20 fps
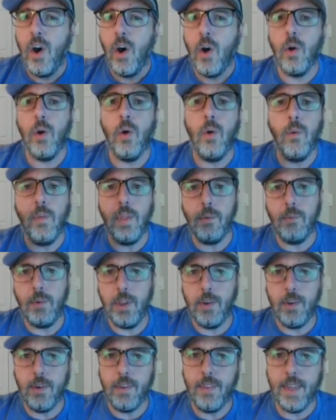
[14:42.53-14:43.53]
Or only when
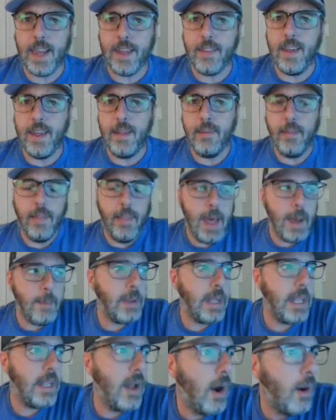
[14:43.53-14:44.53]
you clicked it? Let
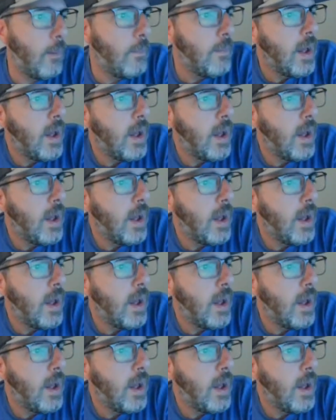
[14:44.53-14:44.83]
me know.